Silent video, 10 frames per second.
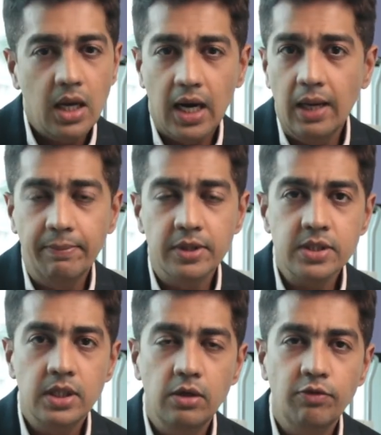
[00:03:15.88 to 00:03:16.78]
I
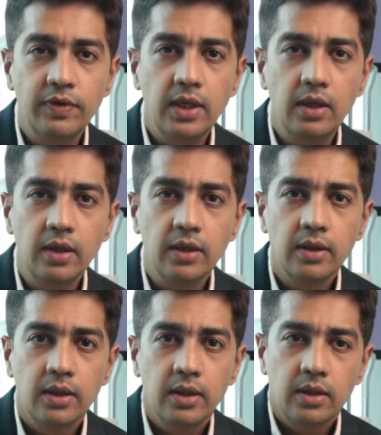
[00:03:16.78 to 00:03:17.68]
personally feel
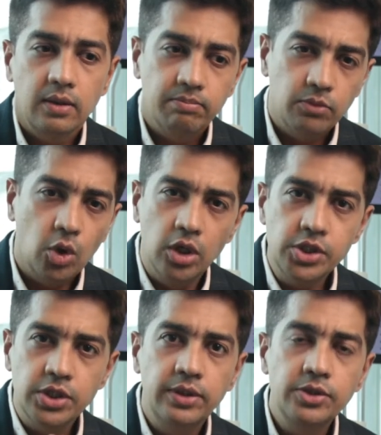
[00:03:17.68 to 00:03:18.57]
all
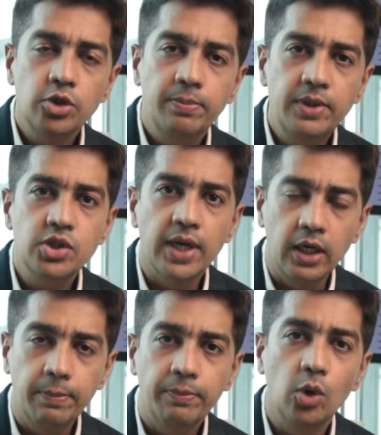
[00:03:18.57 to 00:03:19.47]
children should be
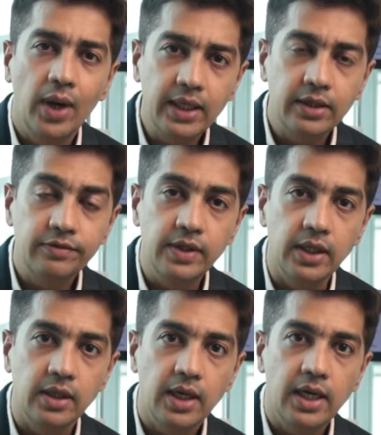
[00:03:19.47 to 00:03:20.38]
checked proactively
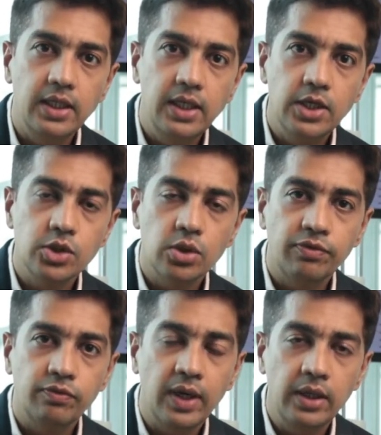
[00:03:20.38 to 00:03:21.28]
at the age
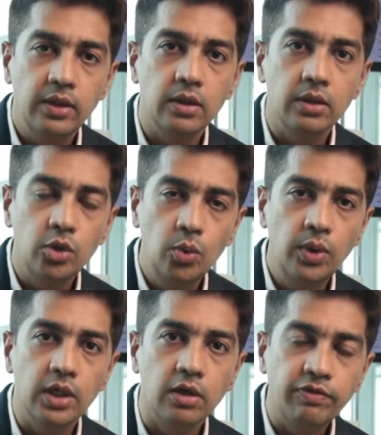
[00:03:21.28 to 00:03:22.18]
of 1 year, 2
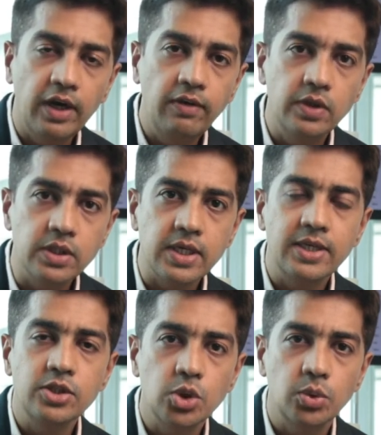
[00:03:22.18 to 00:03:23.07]
year, 5 years
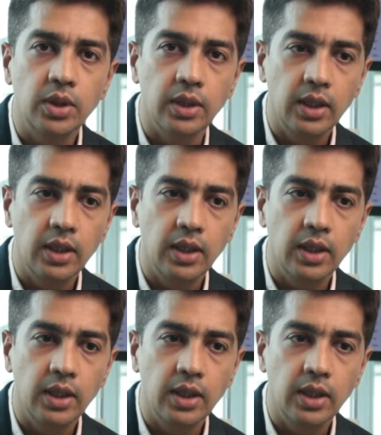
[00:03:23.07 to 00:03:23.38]
and so on.